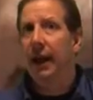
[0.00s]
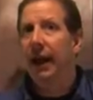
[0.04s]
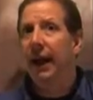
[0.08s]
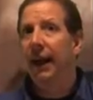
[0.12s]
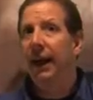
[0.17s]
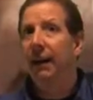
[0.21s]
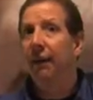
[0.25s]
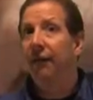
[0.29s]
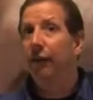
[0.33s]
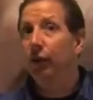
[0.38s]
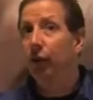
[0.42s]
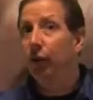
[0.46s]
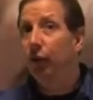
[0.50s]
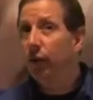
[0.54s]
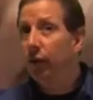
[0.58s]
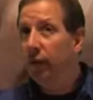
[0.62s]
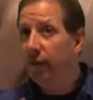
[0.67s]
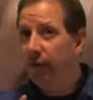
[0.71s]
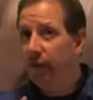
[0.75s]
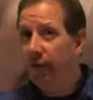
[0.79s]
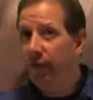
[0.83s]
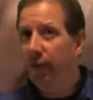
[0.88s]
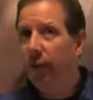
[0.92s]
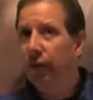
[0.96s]
And if you
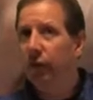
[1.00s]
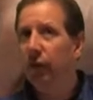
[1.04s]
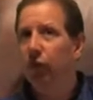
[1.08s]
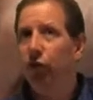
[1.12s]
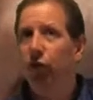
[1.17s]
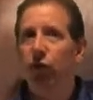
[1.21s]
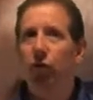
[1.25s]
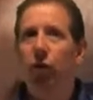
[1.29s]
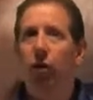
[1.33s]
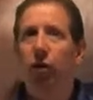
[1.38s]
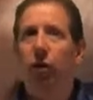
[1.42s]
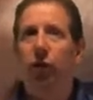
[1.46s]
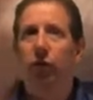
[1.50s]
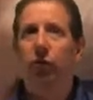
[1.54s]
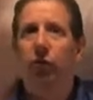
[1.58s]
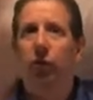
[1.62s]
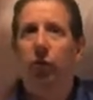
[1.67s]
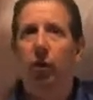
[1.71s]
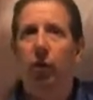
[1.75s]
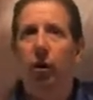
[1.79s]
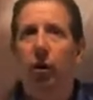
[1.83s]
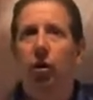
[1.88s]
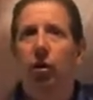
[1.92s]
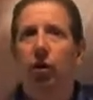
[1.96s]
can feel the charge,
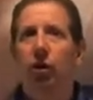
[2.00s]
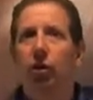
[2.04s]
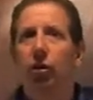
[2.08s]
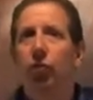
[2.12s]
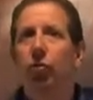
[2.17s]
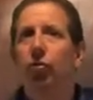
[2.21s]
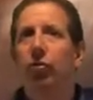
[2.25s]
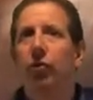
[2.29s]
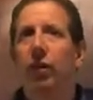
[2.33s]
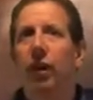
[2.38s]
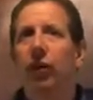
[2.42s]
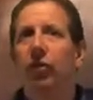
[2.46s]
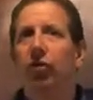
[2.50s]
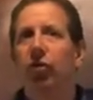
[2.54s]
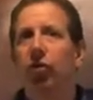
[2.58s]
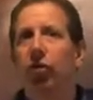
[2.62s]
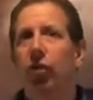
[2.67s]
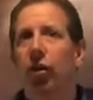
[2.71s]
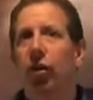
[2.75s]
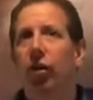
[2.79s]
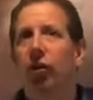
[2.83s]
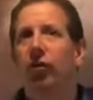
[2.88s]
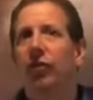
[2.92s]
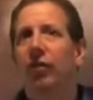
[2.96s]
you
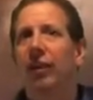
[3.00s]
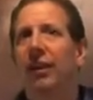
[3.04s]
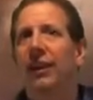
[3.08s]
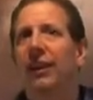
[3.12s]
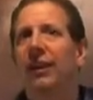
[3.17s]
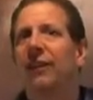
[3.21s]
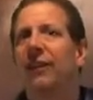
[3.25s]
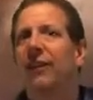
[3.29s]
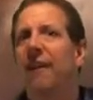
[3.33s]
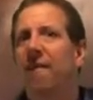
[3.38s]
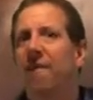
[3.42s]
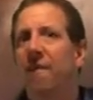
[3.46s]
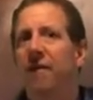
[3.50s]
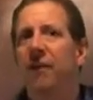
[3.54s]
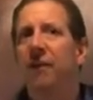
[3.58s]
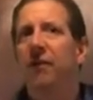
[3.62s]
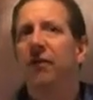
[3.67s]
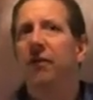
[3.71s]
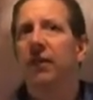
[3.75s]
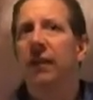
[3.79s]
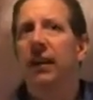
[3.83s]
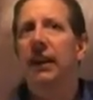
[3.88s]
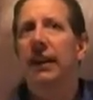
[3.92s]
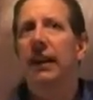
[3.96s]
discharge at least
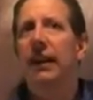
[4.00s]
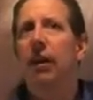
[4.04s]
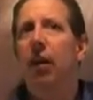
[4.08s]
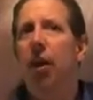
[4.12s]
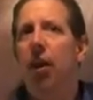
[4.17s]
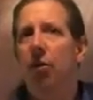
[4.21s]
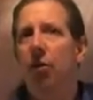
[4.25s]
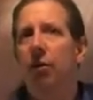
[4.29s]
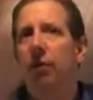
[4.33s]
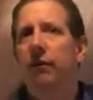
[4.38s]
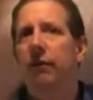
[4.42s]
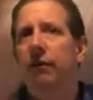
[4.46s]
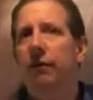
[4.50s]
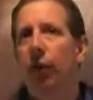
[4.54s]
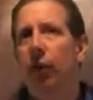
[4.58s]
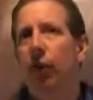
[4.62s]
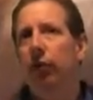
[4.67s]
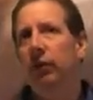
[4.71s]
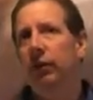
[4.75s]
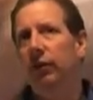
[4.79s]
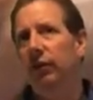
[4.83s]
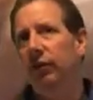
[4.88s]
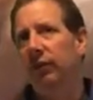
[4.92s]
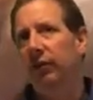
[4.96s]
1500
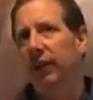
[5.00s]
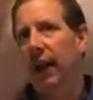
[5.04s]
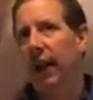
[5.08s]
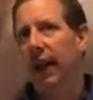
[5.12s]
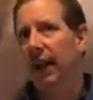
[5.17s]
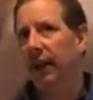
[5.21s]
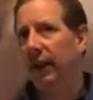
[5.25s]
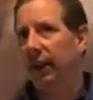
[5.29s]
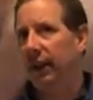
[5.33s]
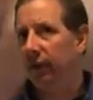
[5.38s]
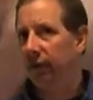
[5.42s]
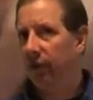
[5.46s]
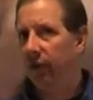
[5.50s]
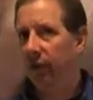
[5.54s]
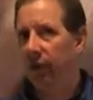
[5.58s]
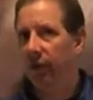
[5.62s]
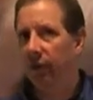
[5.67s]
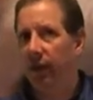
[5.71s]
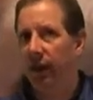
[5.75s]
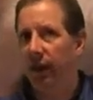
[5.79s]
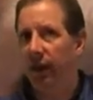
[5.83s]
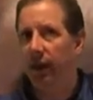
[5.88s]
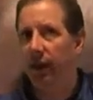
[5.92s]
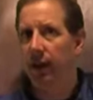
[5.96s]
volts of static
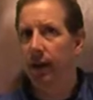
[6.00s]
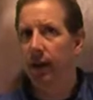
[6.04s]
electricity.